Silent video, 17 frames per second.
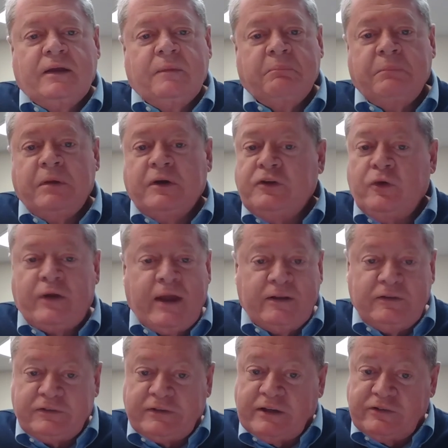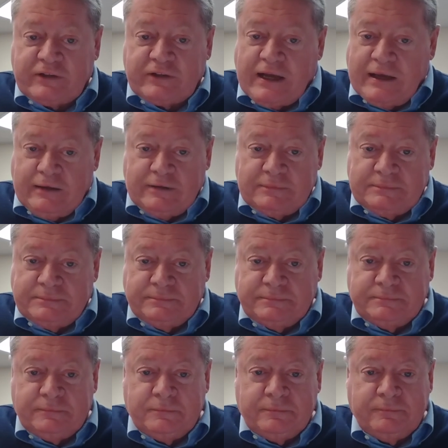but you can't stay silent.
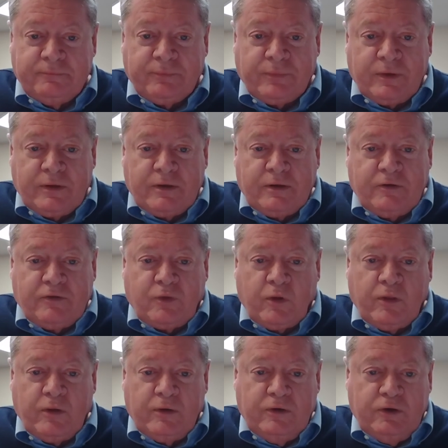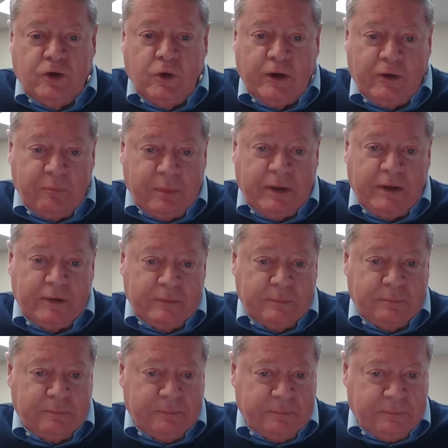For the, you have
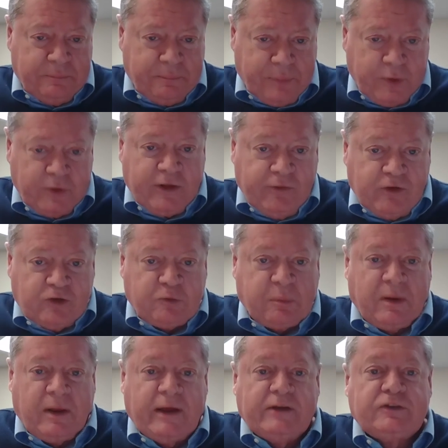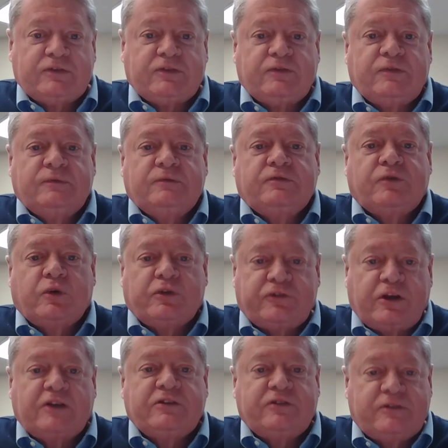been put in this place for
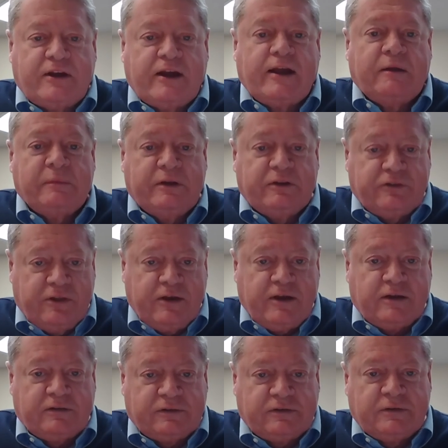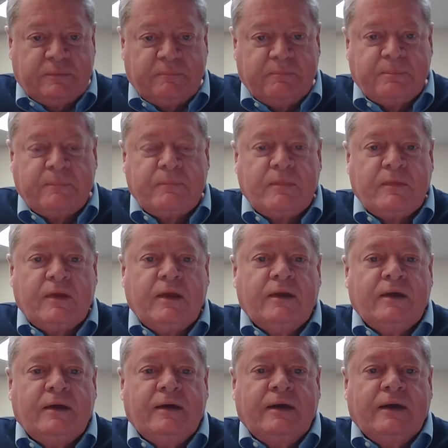such a time as this.
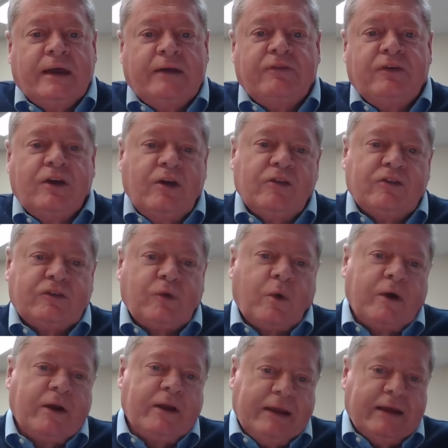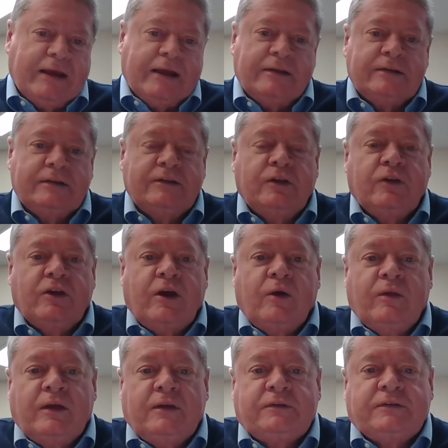And if you know the story again, you
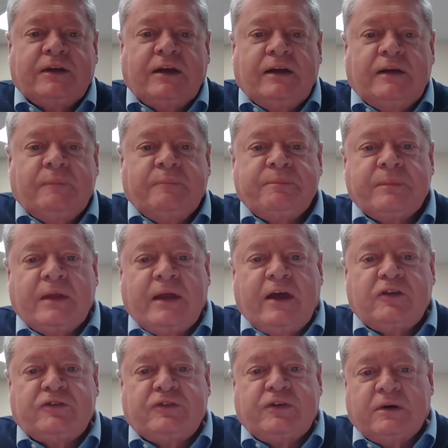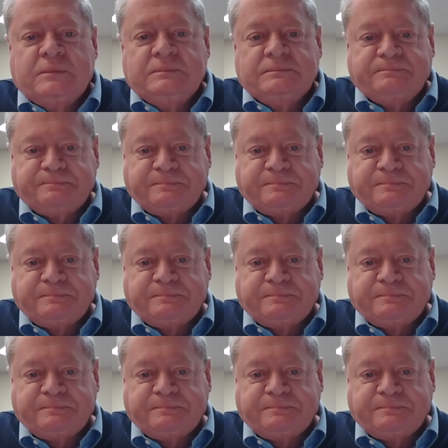know that uh, Esther